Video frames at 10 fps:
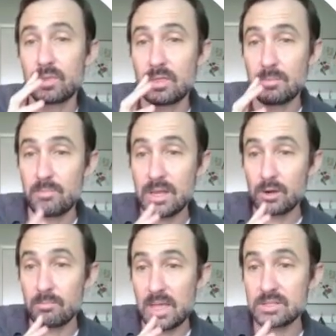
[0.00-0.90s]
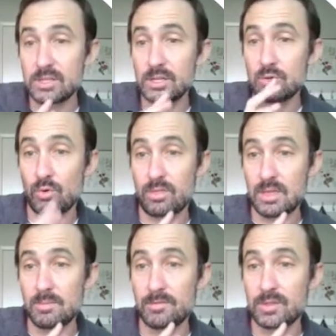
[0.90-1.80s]
the bigger message or
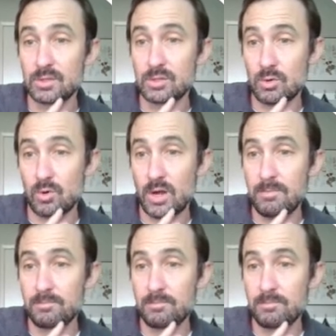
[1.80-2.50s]
theme of the story.